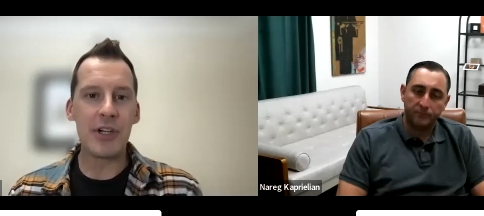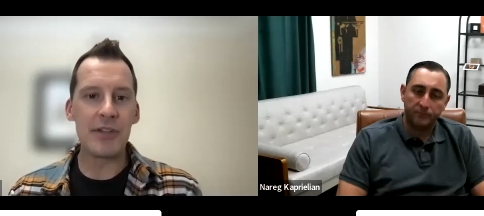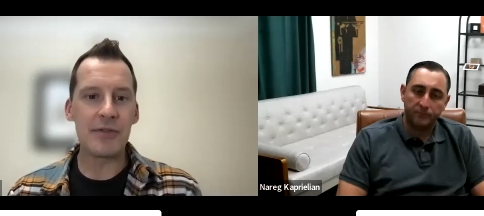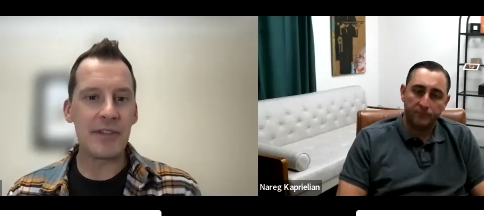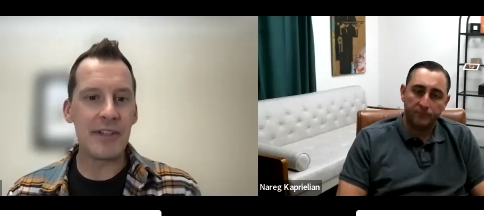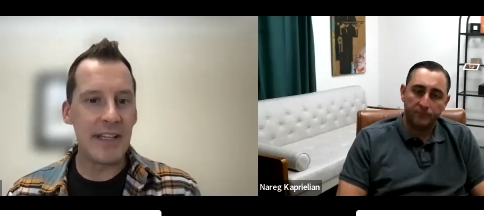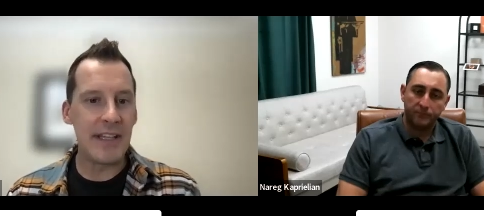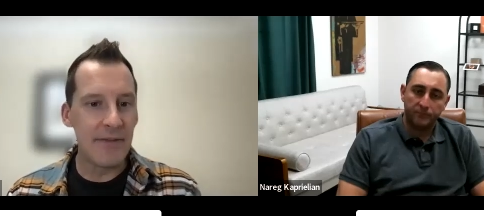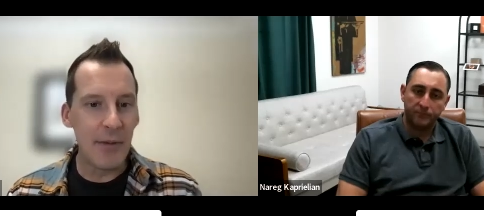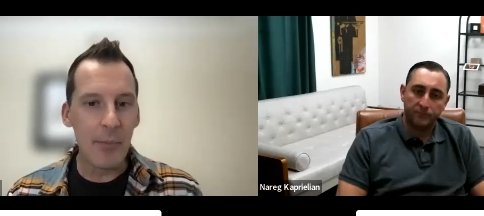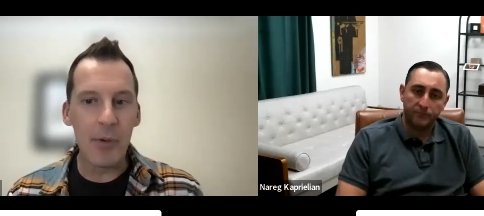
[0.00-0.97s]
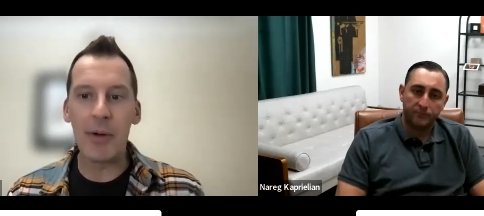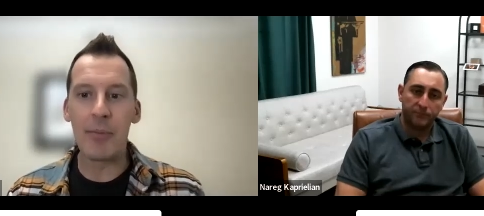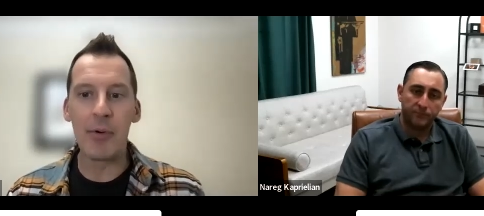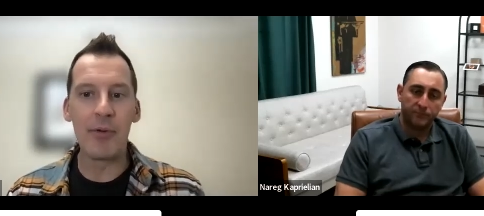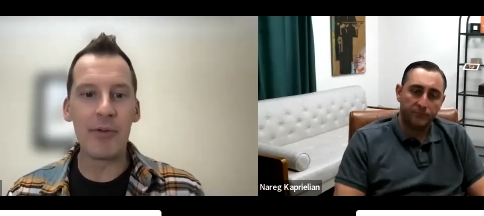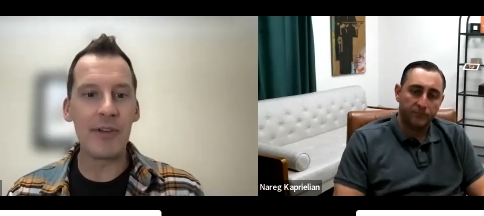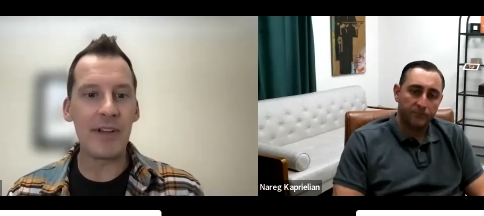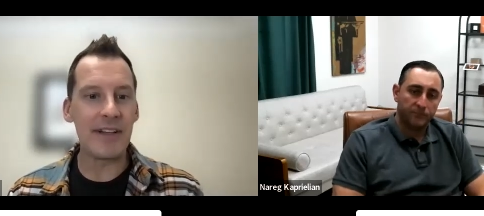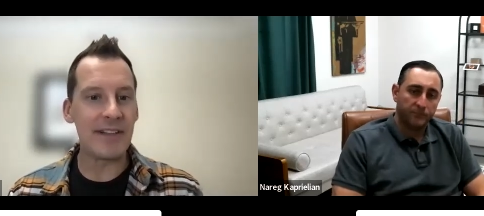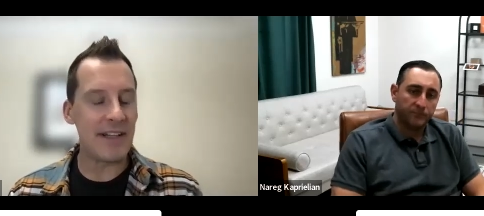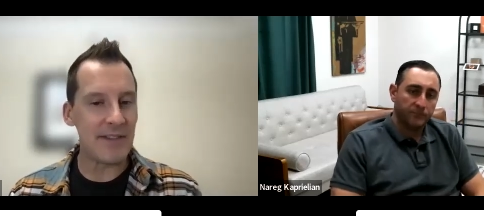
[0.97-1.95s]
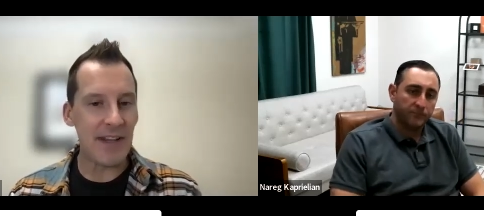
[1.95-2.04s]
Speaker 1: just give the pre-approval,
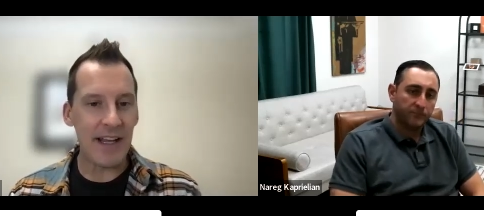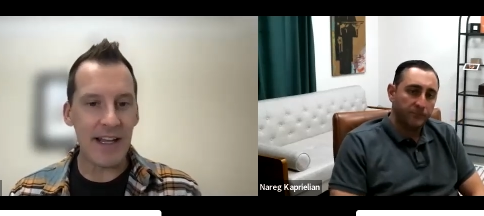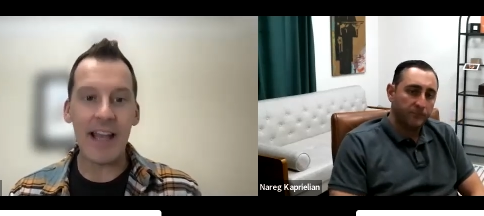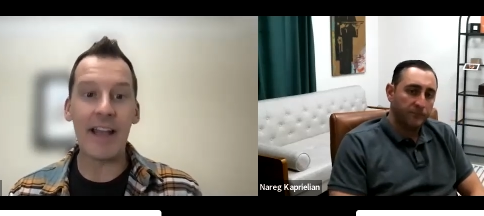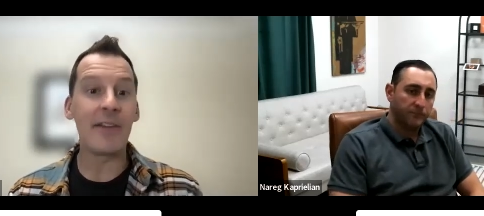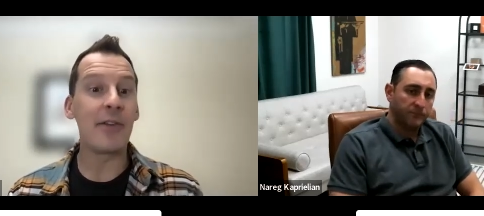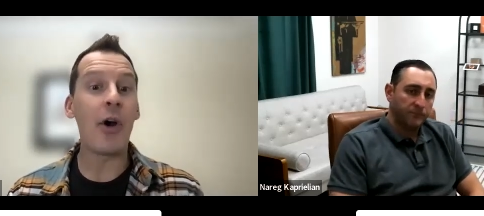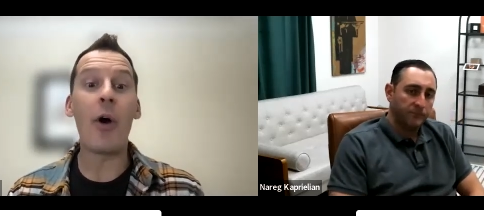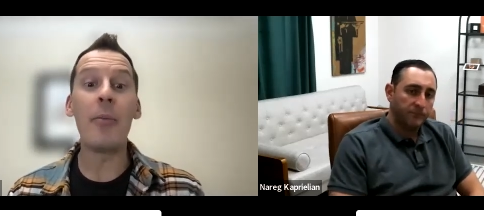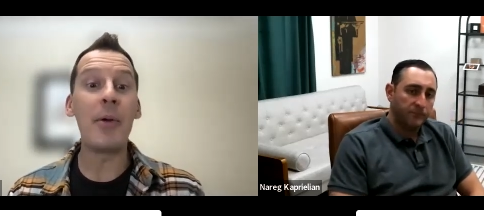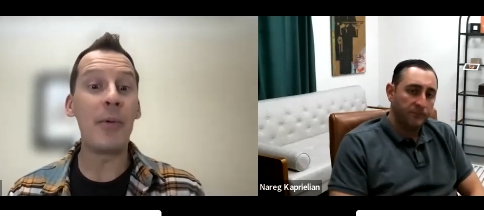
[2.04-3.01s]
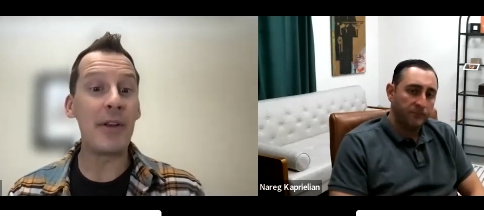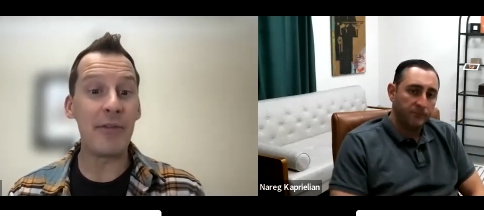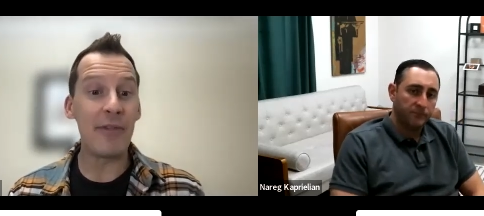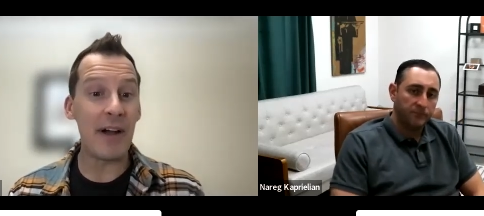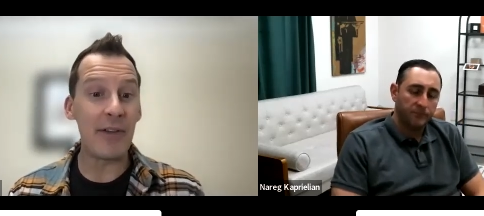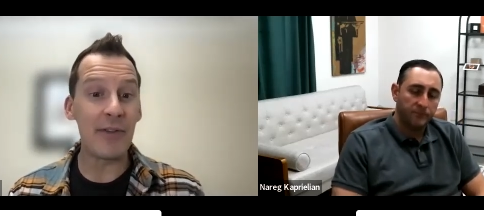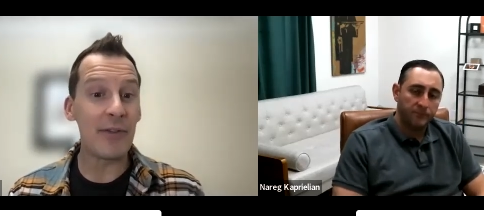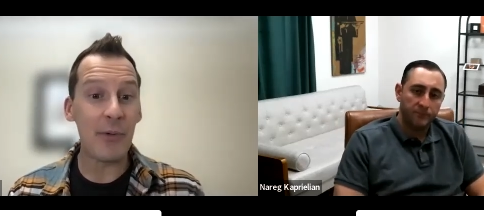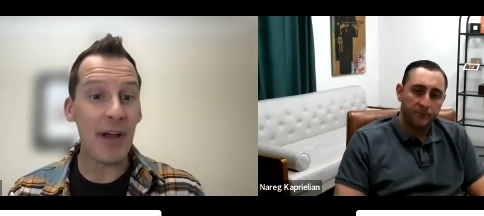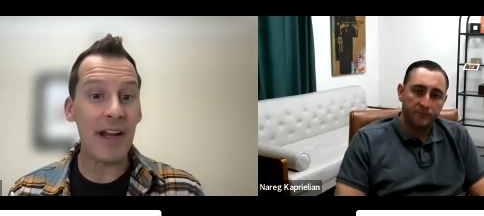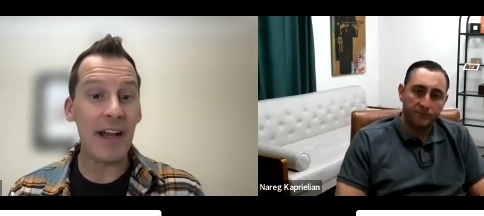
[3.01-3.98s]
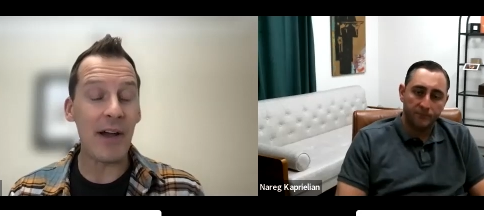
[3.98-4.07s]
and it's like, hey, call me when you found the
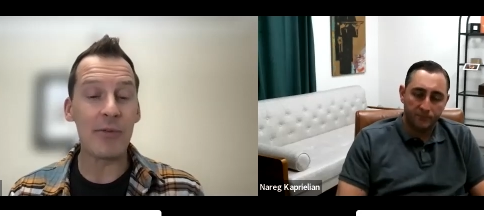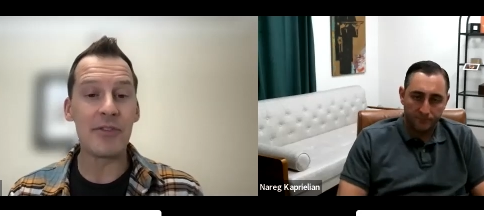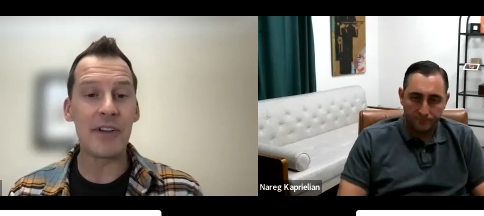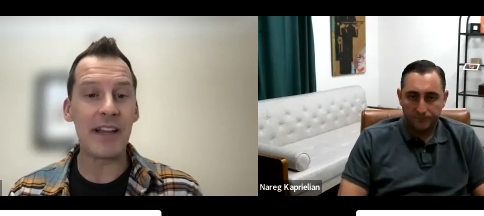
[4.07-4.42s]
right house.